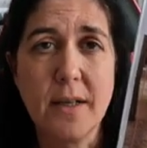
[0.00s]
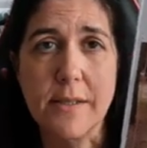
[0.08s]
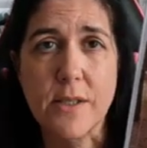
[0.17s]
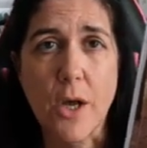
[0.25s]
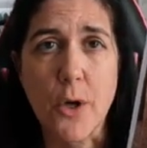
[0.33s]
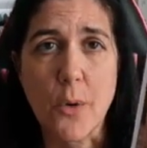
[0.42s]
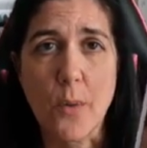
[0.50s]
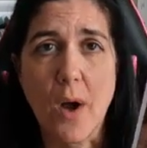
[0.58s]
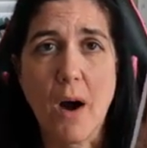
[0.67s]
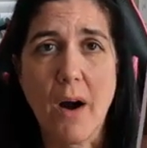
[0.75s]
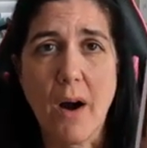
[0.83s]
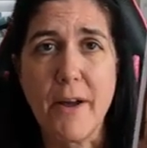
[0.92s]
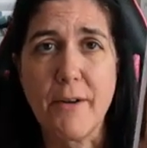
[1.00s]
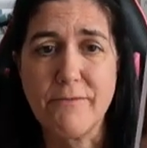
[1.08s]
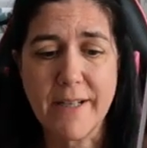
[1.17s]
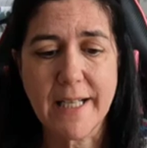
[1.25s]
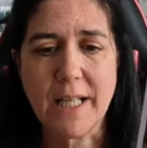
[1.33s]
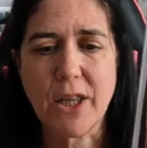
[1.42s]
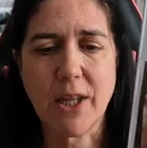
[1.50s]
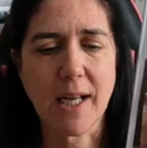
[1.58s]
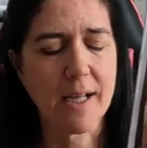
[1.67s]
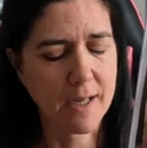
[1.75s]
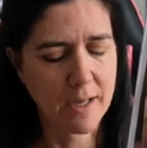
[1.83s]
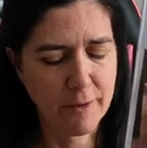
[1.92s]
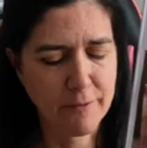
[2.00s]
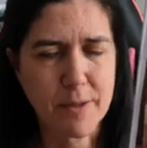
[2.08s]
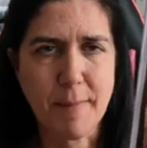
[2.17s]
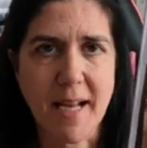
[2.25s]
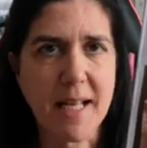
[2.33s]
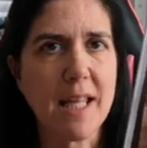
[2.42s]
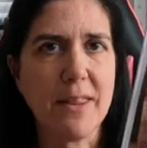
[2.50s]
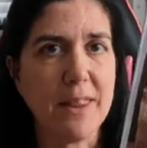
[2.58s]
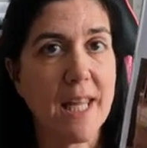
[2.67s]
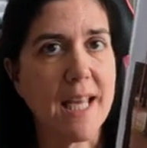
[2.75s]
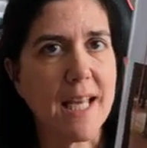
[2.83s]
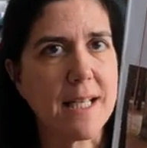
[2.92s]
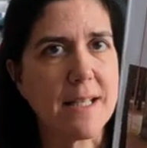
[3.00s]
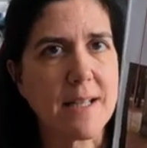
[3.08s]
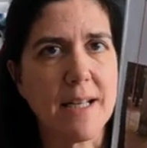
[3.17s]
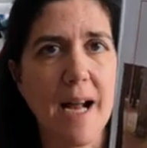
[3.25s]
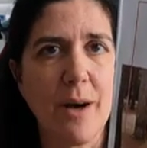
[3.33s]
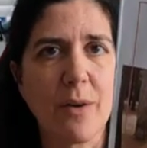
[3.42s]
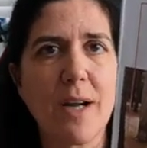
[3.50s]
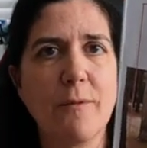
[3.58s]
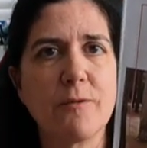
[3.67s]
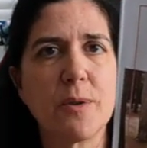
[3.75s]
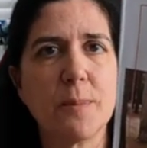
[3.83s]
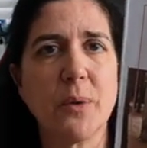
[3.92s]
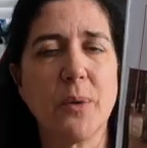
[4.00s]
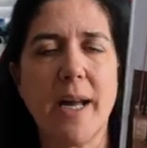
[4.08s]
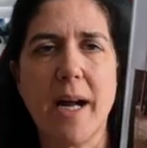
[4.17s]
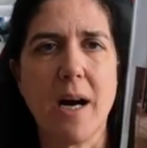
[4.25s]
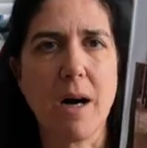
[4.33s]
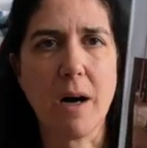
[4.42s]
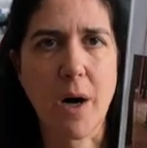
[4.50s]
So I really think after making these and how comfortable they are,